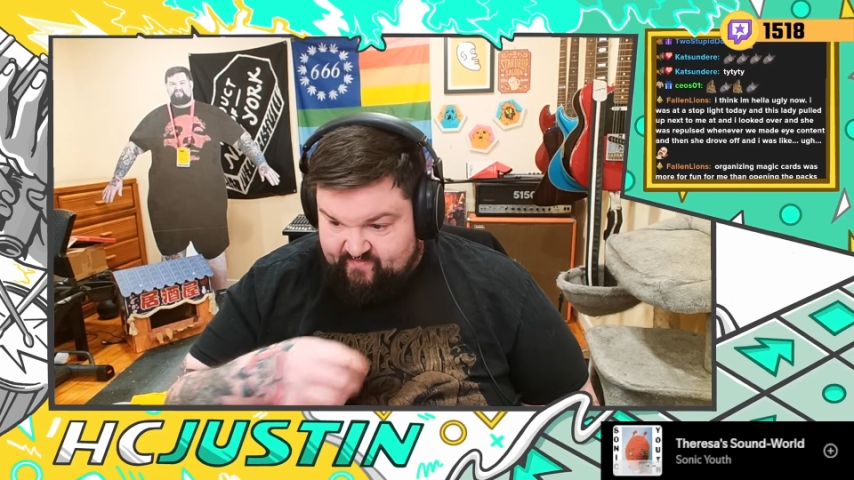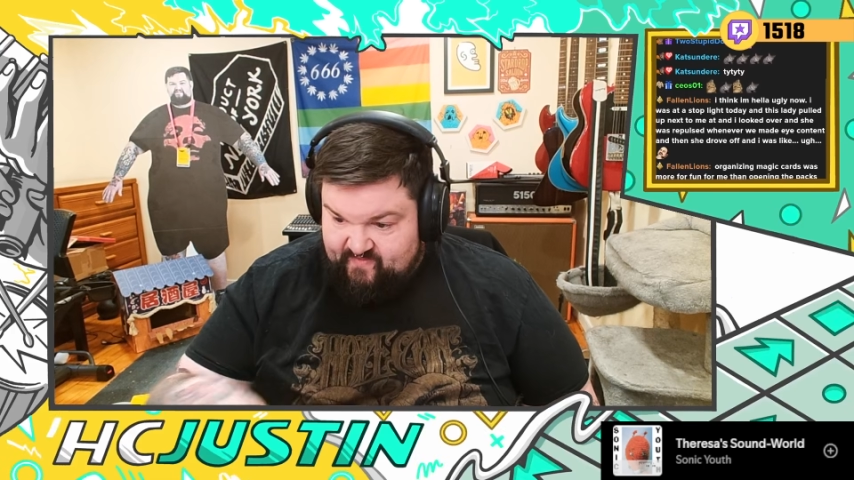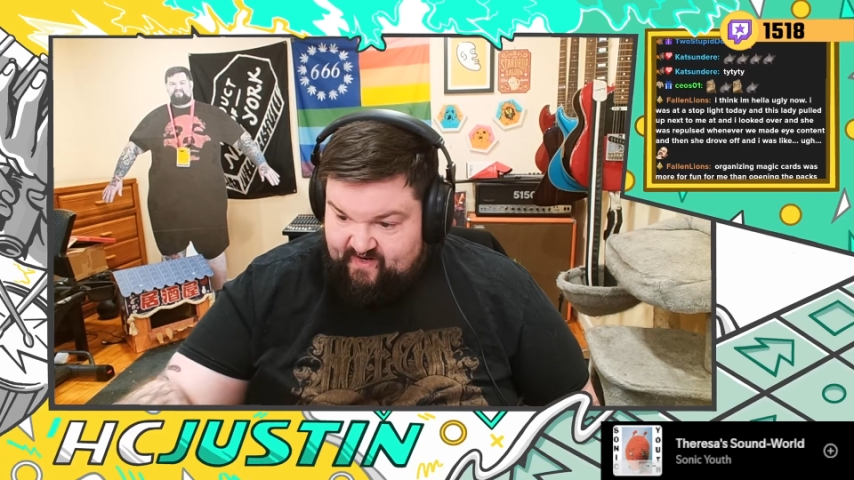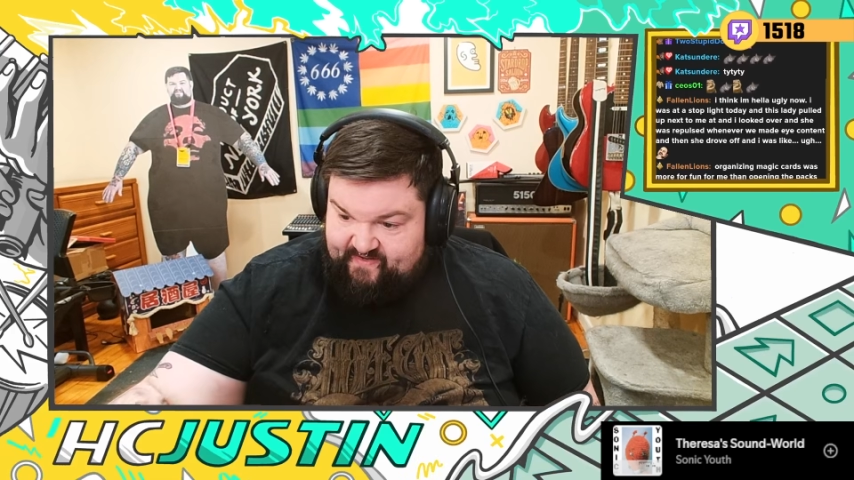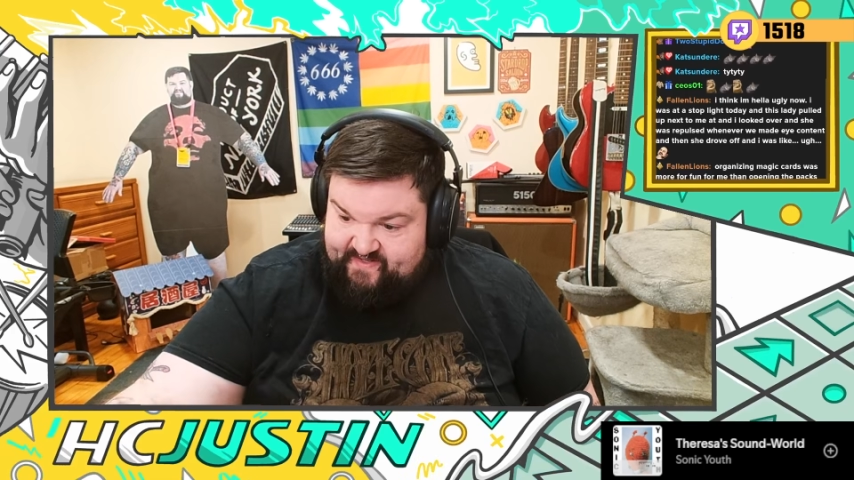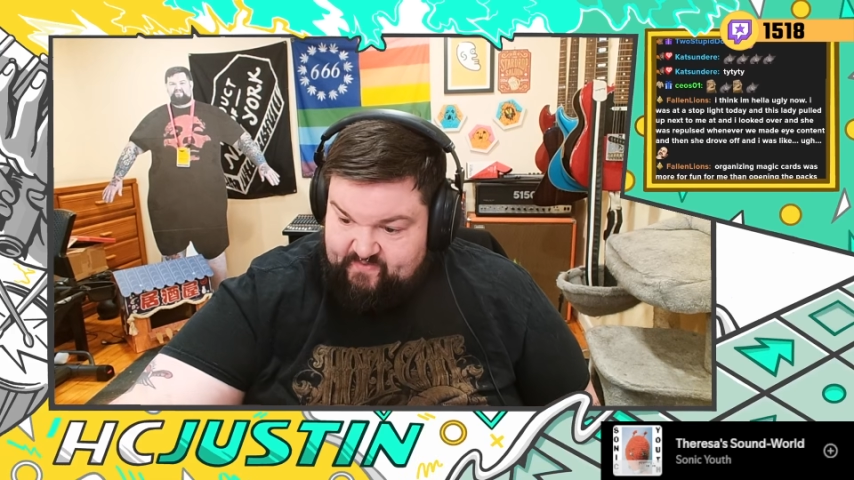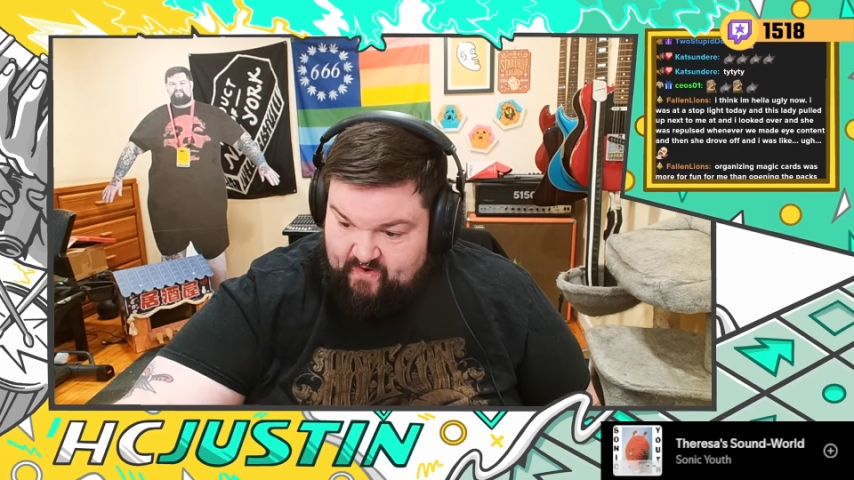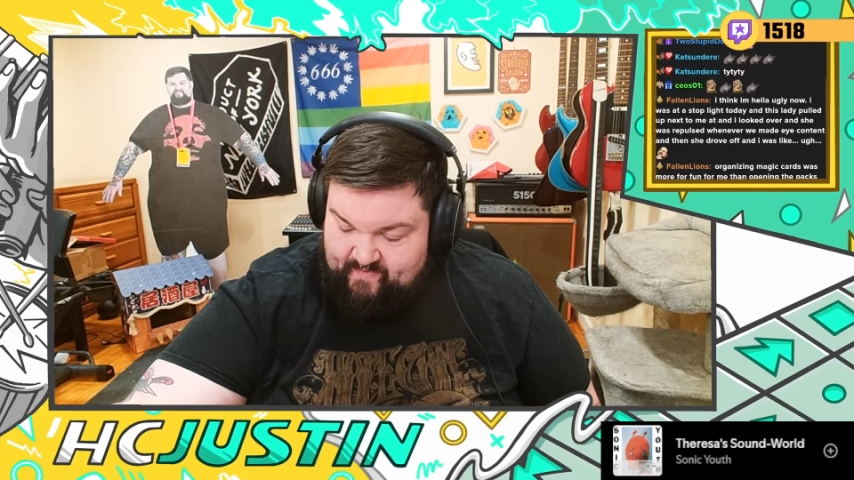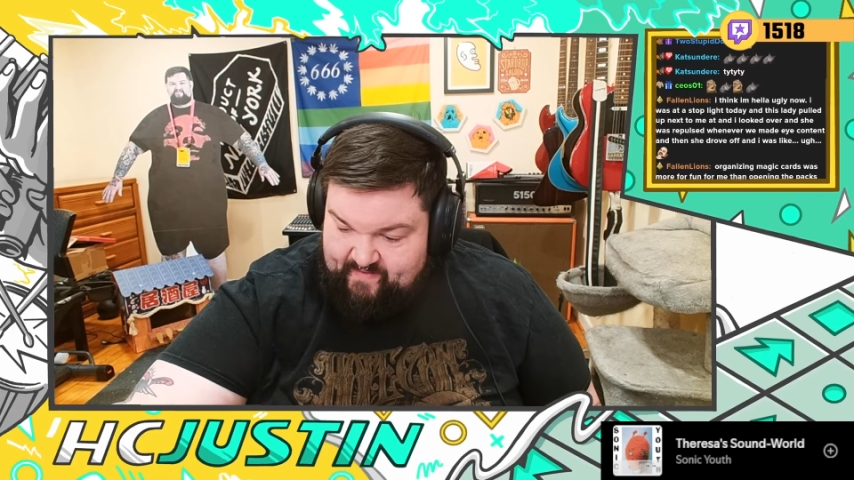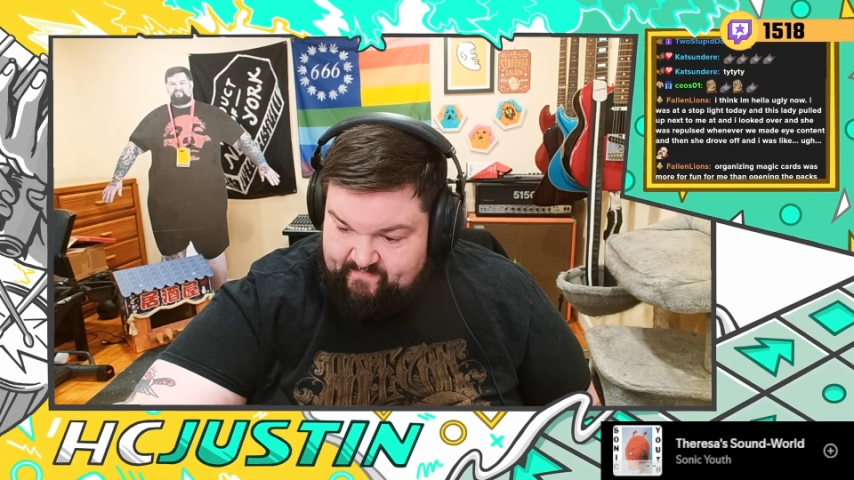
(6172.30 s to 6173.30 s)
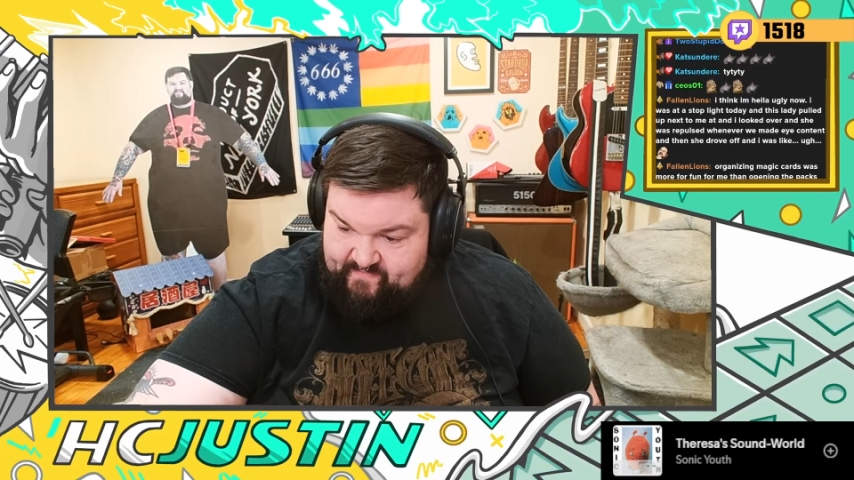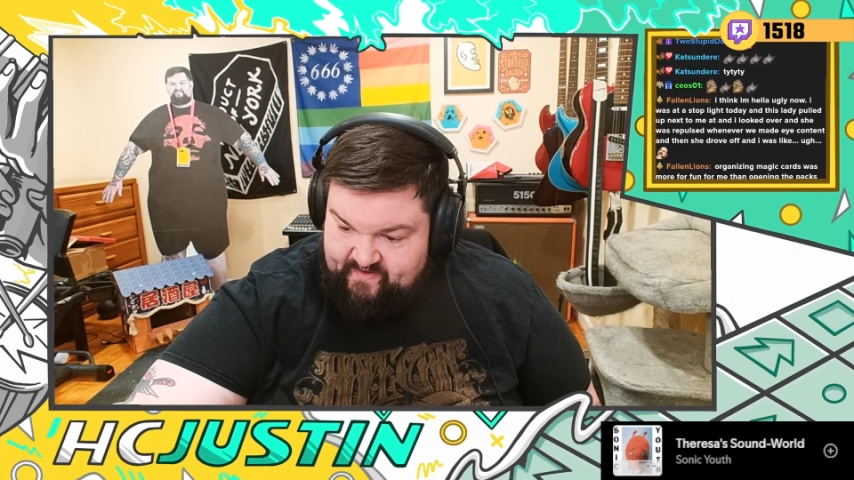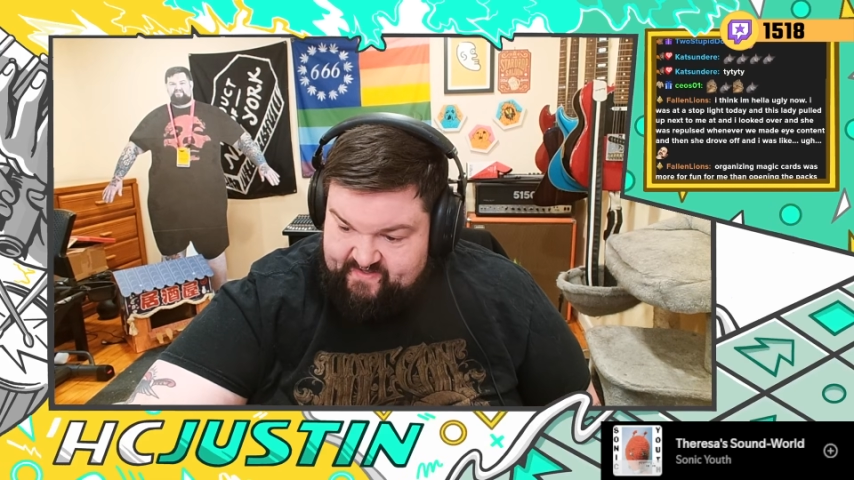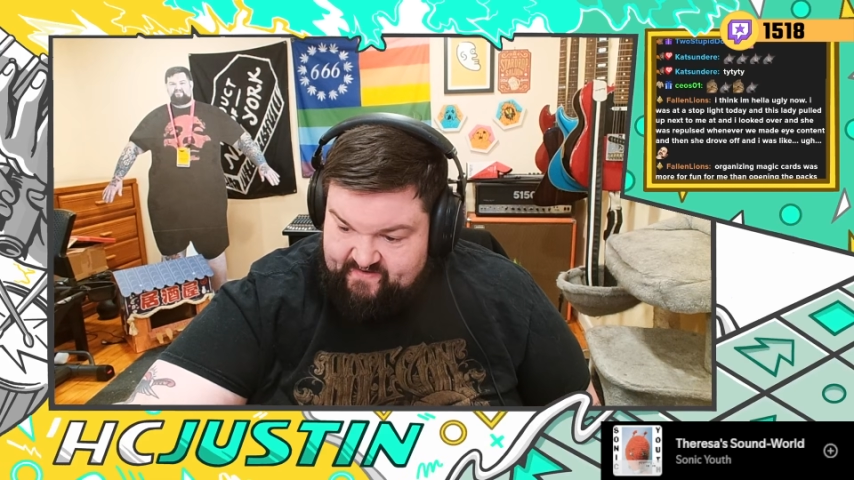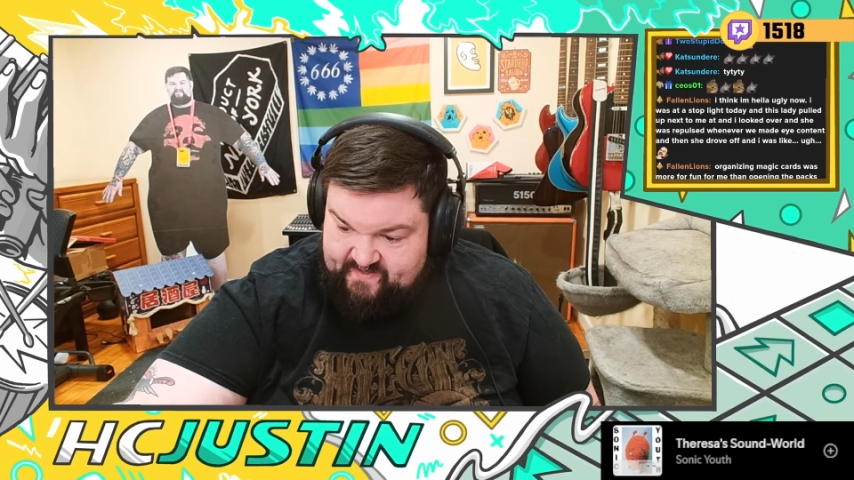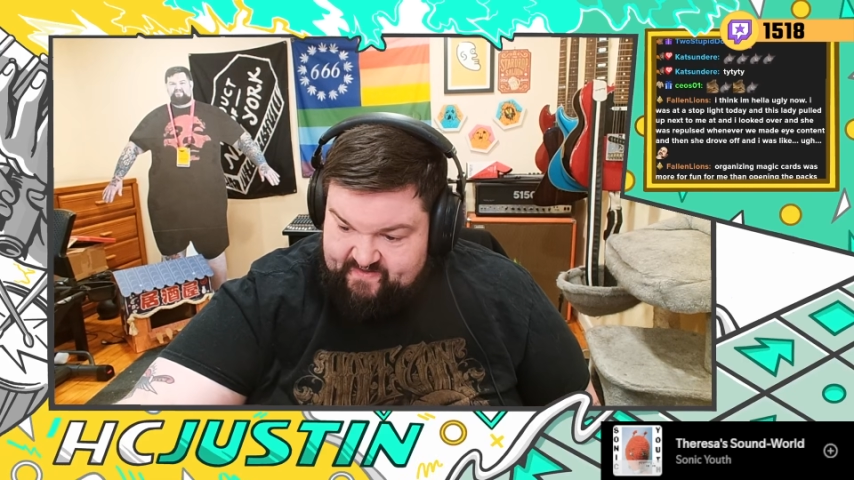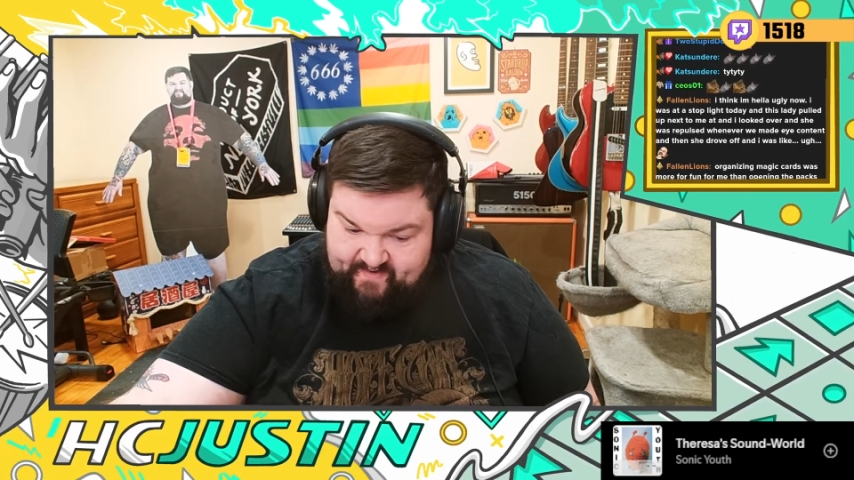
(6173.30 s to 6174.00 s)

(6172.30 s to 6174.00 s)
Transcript: All right, this is where my book starts